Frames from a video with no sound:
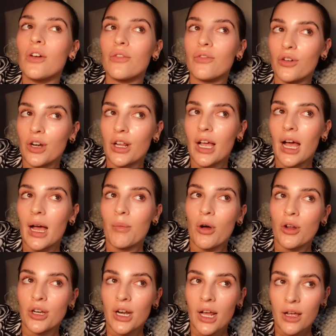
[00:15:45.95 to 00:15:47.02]
front cam
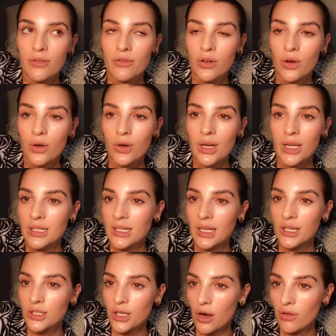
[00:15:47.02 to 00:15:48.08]
on an iPhone is
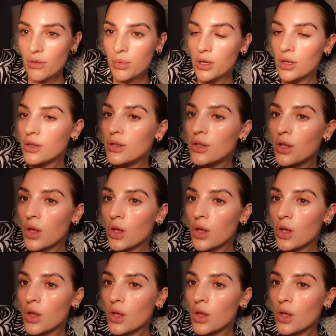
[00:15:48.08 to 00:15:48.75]
like terrible.